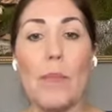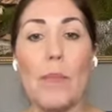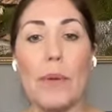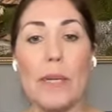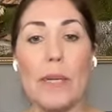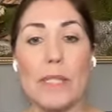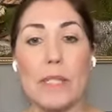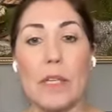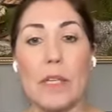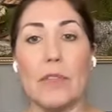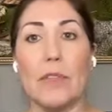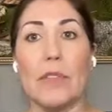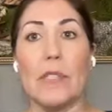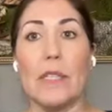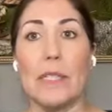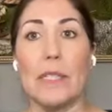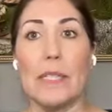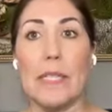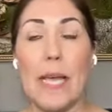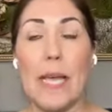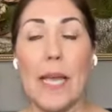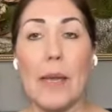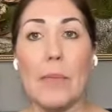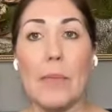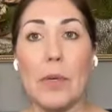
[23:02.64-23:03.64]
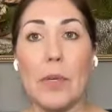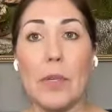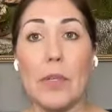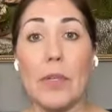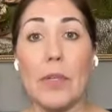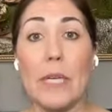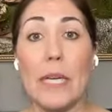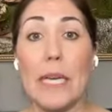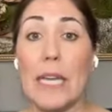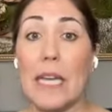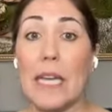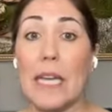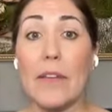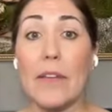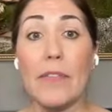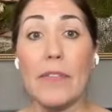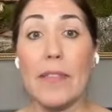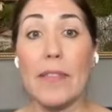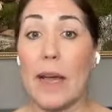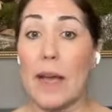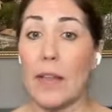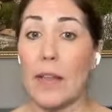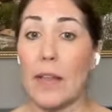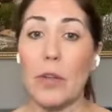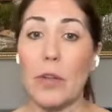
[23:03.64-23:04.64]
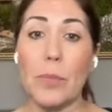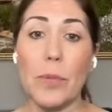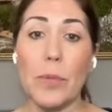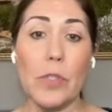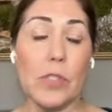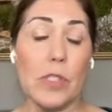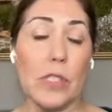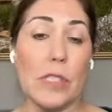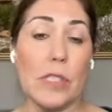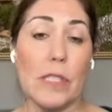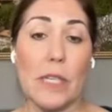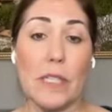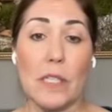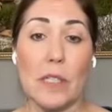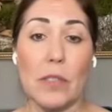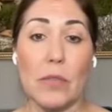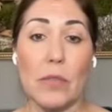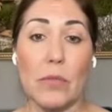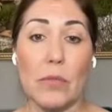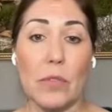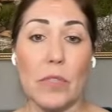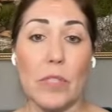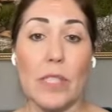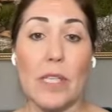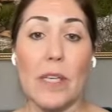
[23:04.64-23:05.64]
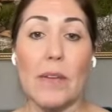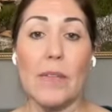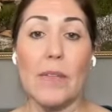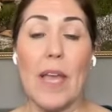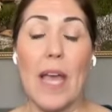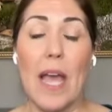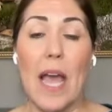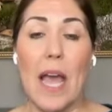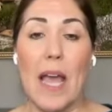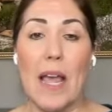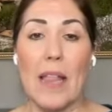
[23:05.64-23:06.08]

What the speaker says: best self to the table. If that other person doesn't receive,